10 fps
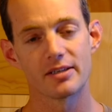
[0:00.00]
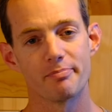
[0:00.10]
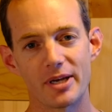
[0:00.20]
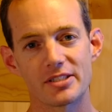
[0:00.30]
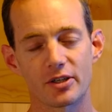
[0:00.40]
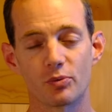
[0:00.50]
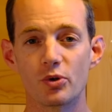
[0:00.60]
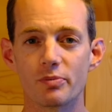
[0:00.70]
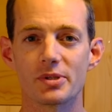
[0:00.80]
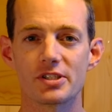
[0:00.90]
basic
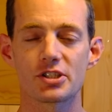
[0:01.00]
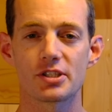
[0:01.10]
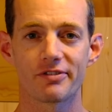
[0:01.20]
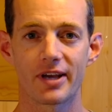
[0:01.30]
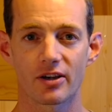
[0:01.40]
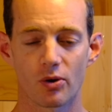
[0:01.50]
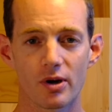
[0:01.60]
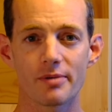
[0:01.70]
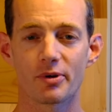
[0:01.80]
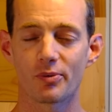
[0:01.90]
root position of that
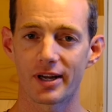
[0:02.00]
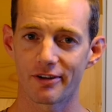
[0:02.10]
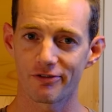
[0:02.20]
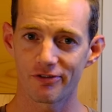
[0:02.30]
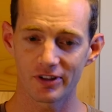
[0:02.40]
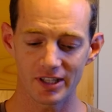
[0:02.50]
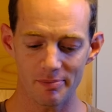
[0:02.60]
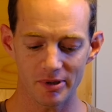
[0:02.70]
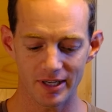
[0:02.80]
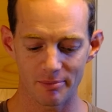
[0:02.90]
chord, but when I
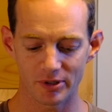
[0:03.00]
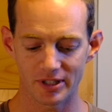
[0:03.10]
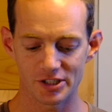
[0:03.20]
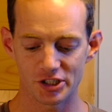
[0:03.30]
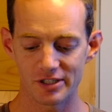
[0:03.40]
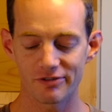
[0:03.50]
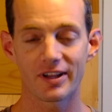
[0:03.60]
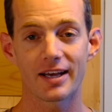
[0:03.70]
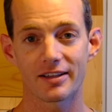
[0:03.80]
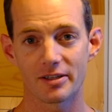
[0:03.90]
flip it and put the G
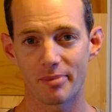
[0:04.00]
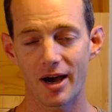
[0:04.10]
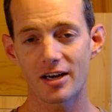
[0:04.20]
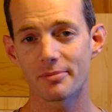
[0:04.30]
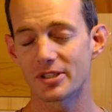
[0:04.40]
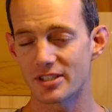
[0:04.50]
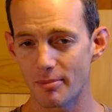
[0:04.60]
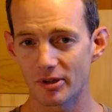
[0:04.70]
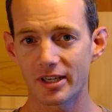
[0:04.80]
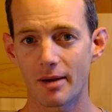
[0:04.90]
flat on the bottom and
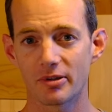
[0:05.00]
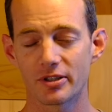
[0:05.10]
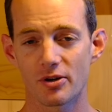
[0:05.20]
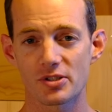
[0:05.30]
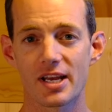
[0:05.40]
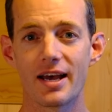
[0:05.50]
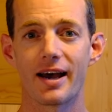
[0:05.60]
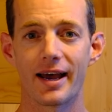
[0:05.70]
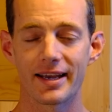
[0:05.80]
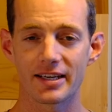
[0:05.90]
double a couple of notes,
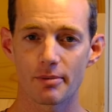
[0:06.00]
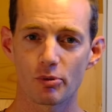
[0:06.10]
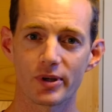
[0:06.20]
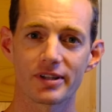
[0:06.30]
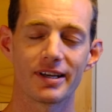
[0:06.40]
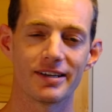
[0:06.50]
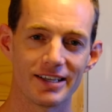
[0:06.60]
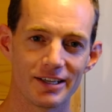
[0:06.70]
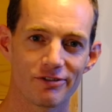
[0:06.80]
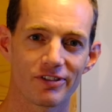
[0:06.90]
I end up with an
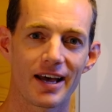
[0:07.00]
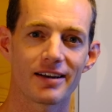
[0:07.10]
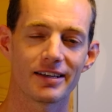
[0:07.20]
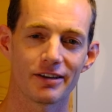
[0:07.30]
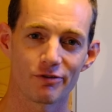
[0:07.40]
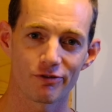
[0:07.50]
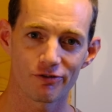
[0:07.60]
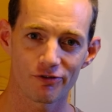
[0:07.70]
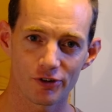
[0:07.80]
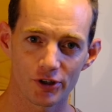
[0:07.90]
E flat in
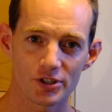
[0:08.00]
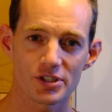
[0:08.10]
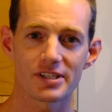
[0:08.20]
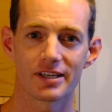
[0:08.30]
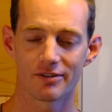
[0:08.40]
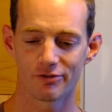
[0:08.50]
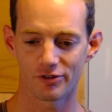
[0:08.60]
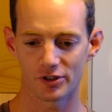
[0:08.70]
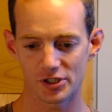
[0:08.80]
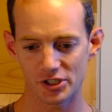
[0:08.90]
first
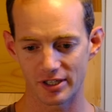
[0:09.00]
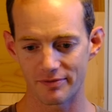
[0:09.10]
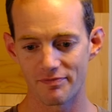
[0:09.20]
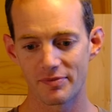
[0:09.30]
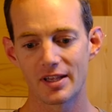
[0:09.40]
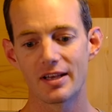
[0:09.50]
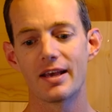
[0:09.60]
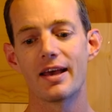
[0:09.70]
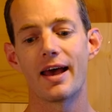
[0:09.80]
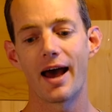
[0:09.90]
inversion.
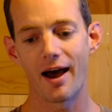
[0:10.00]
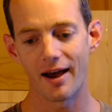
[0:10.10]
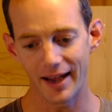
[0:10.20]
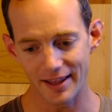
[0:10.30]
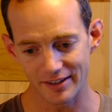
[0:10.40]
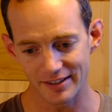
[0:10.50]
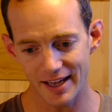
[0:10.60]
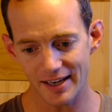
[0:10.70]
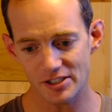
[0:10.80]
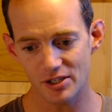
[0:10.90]
And the
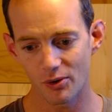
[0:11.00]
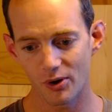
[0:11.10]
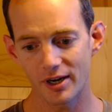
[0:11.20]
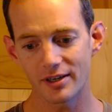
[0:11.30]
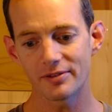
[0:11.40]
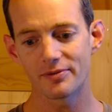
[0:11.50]
next chord